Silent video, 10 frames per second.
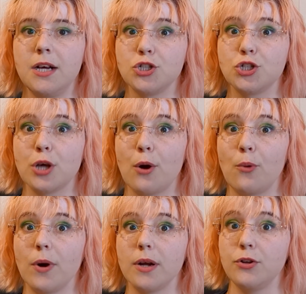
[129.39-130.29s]

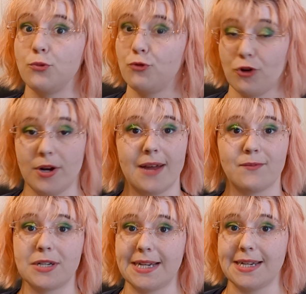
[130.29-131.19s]
So you should
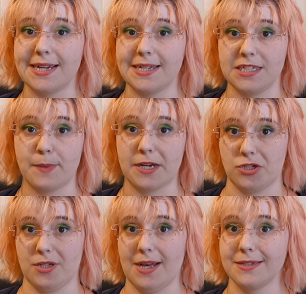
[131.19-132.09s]
never need any
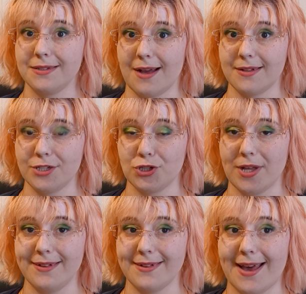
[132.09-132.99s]
specialized knowledge
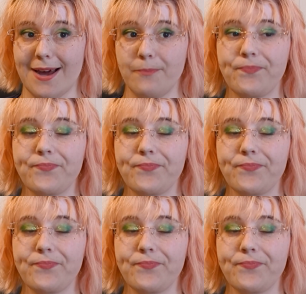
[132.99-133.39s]
like that.